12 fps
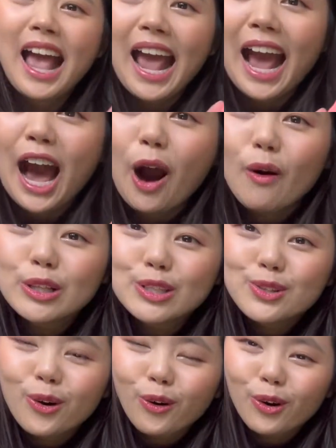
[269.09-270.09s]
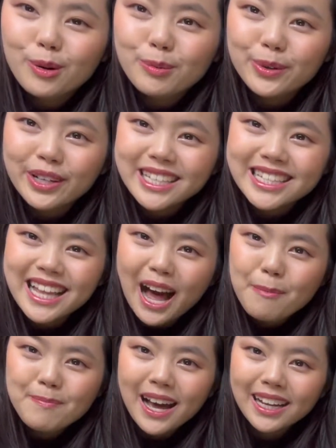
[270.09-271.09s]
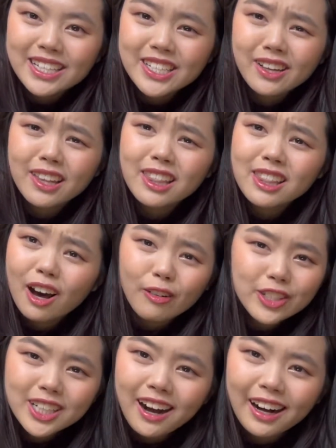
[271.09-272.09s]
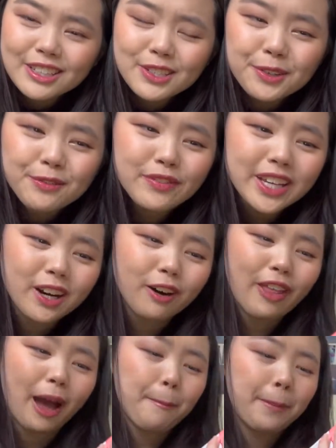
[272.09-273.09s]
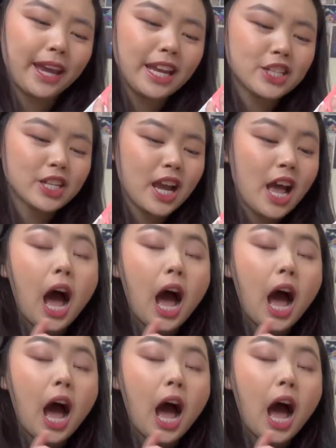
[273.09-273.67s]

How adorable is that packaging? I love the cartoon figure of that peach.